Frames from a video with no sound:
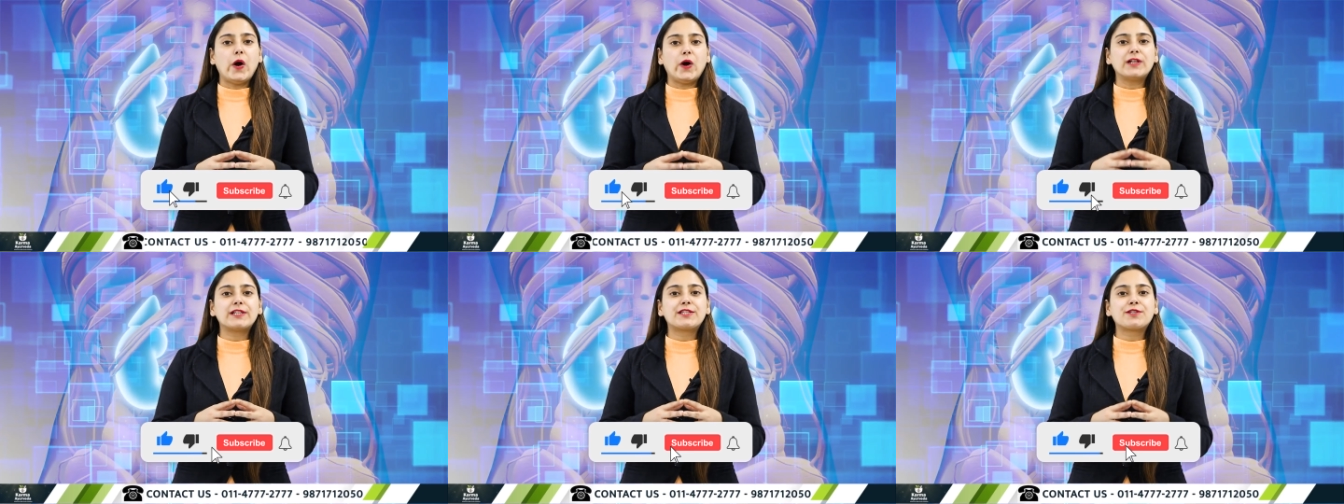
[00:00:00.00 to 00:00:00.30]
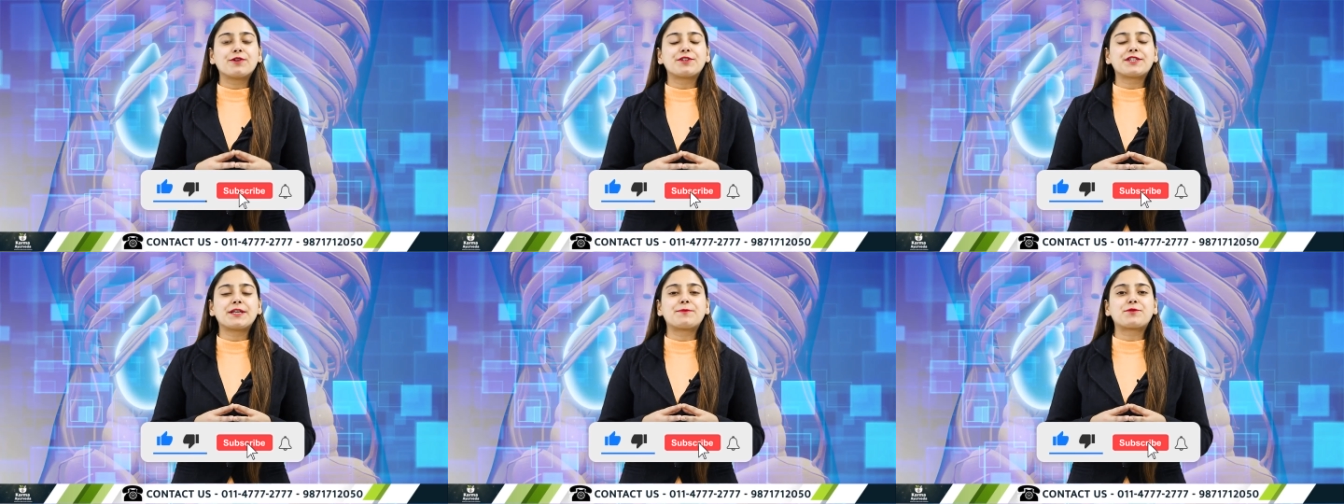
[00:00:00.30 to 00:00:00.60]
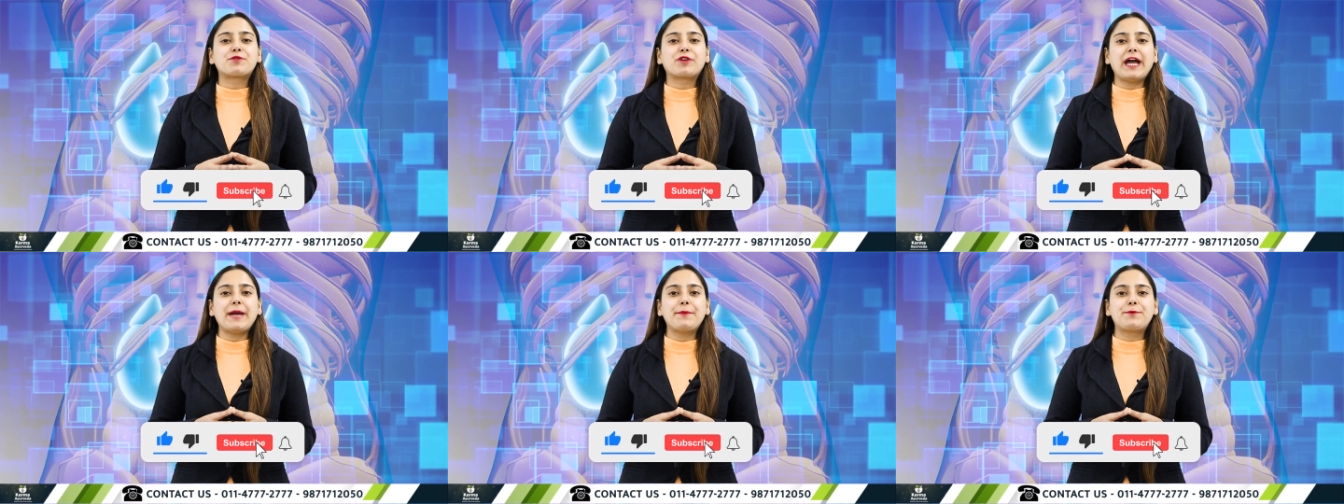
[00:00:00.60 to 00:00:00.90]
Also,
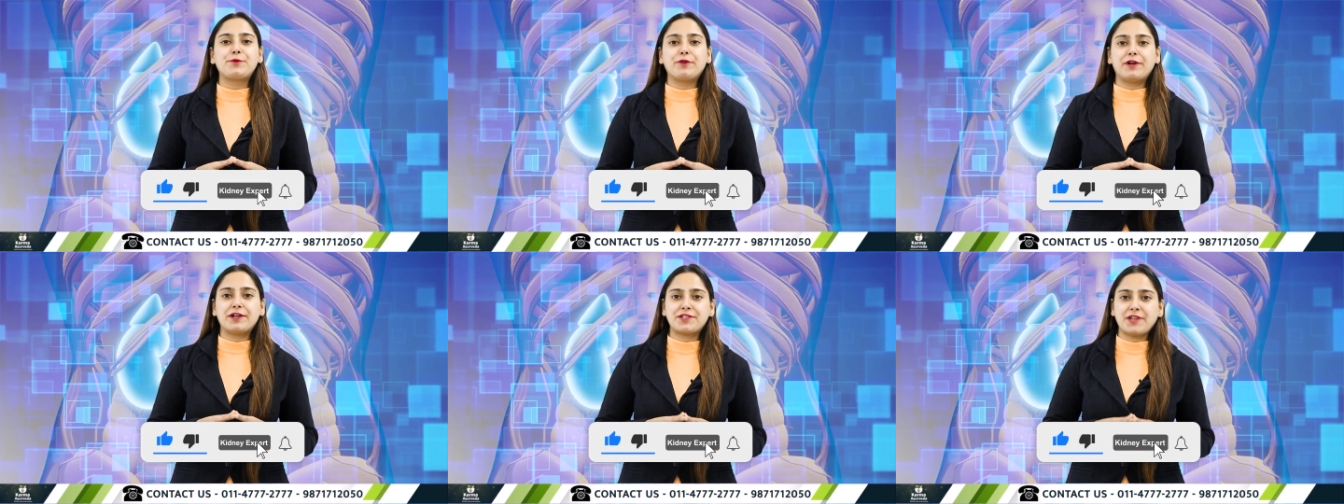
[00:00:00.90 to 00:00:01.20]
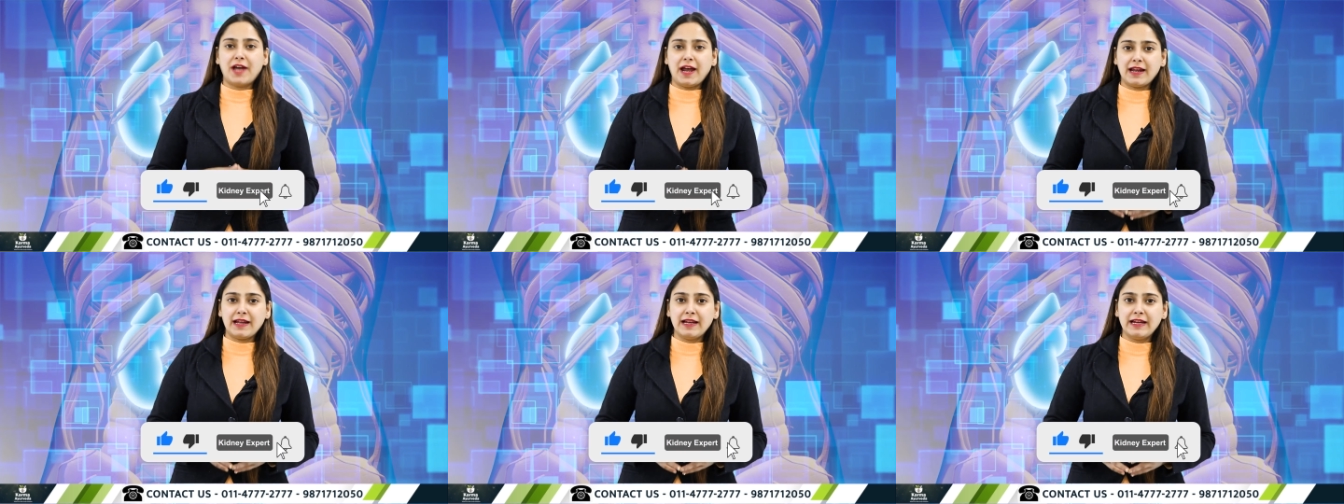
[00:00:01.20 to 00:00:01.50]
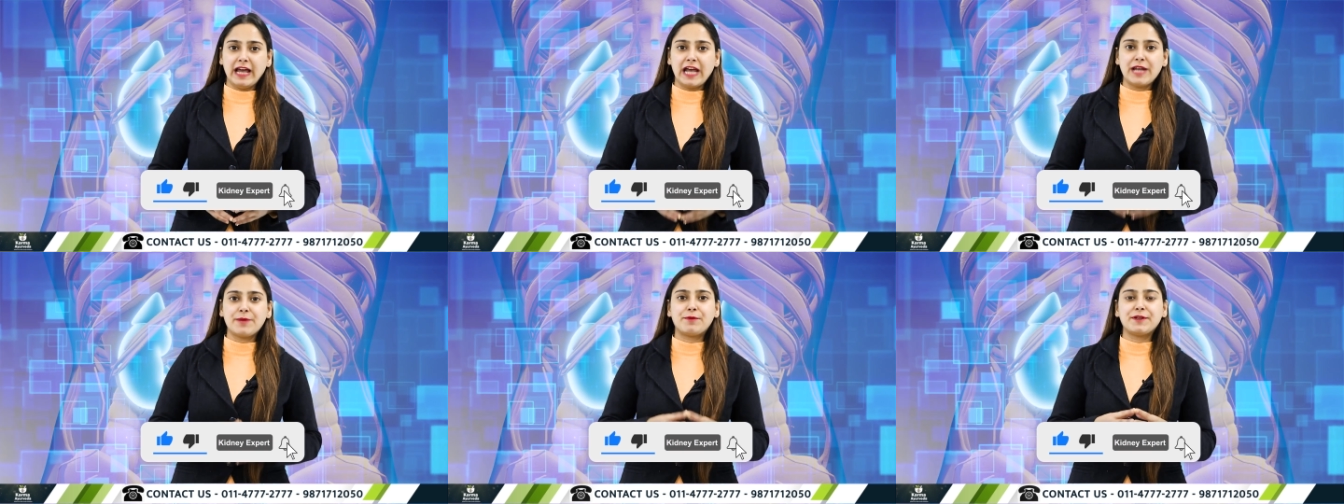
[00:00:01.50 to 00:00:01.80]
subscribe to our
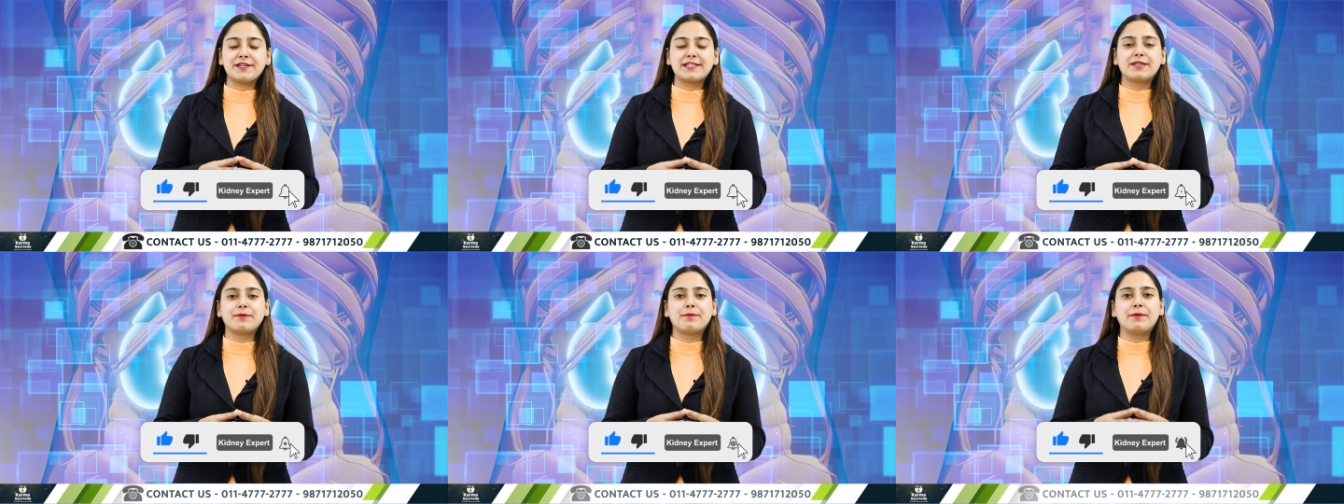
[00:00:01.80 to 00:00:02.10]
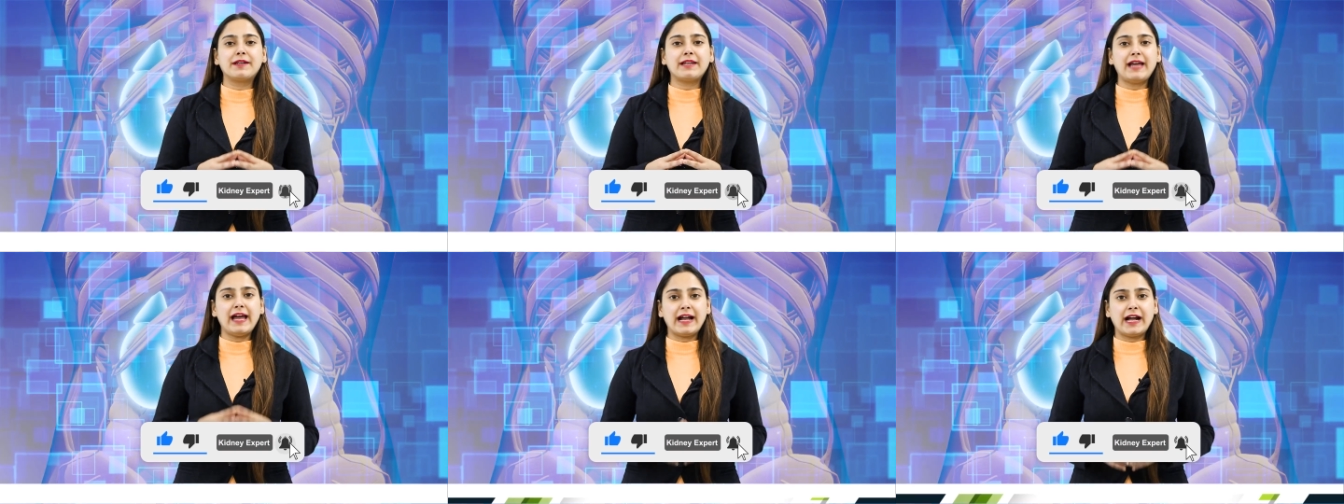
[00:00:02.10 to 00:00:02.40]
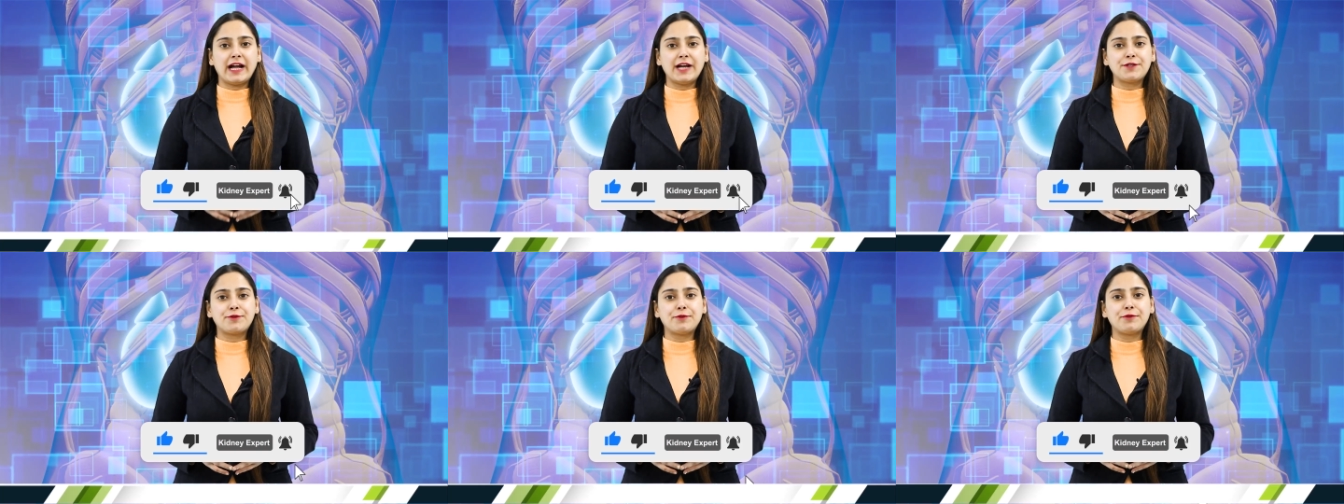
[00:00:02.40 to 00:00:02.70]
channel and press the bell
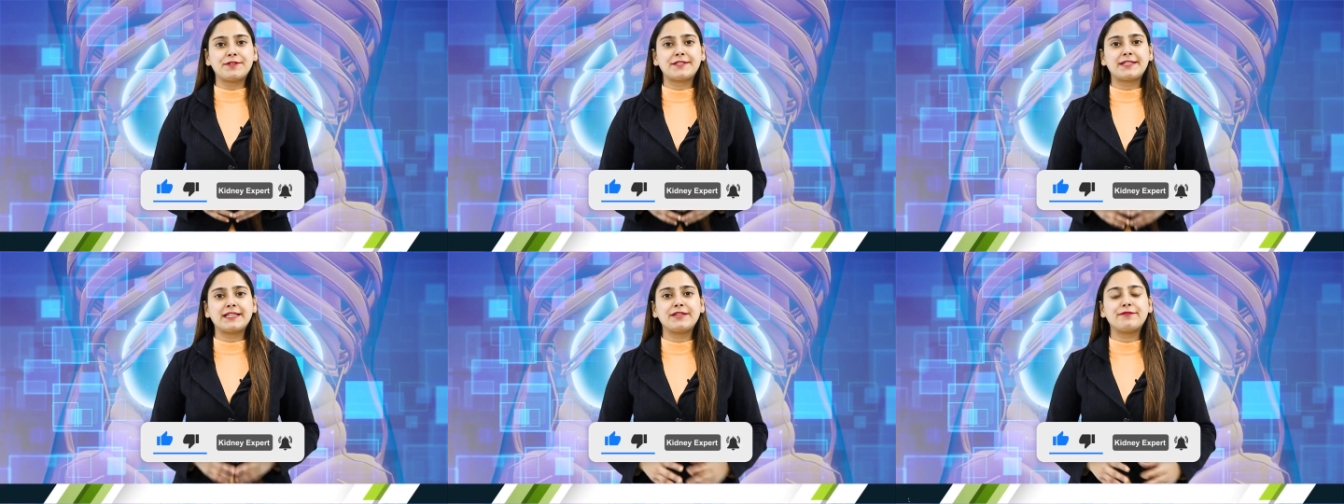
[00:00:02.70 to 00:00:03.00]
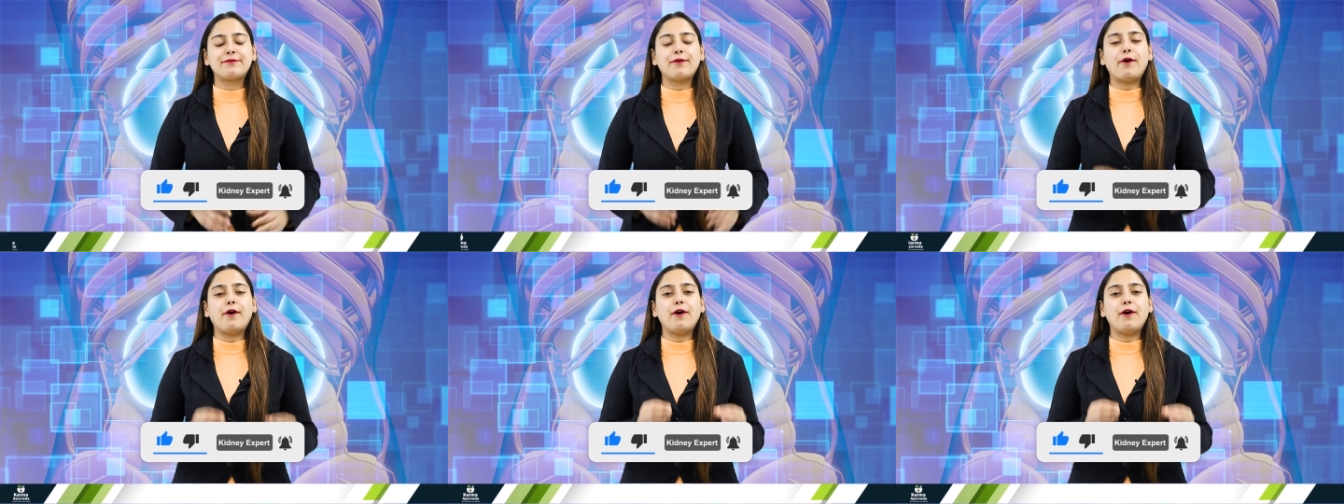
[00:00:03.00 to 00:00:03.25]
icon to receive